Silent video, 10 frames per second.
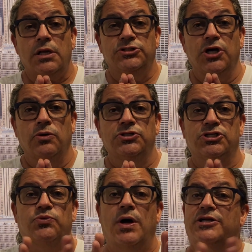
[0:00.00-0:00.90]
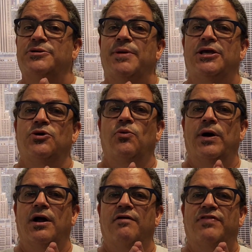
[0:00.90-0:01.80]
so just wanted to make you
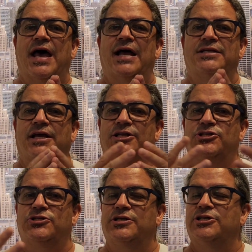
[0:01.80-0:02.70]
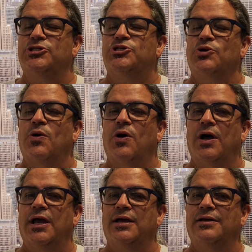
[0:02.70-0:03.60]
aware of that and
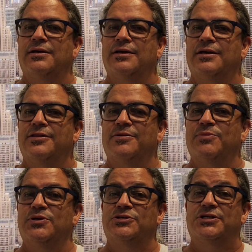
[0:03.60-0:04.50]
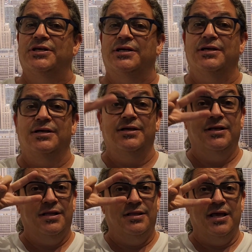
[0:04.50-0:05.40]
enjoy the music
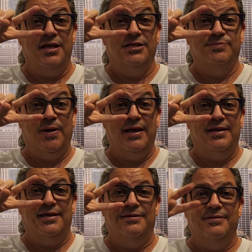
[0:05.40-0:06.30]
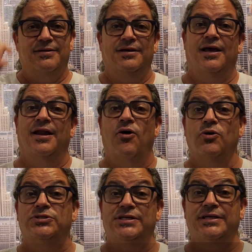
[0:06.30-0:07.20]
that is Mikey, an
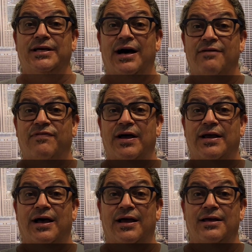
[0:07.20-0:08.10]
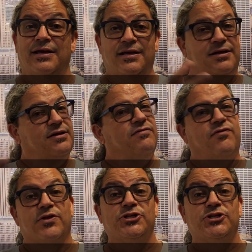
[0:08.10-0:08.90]
OCD hi fi guy for the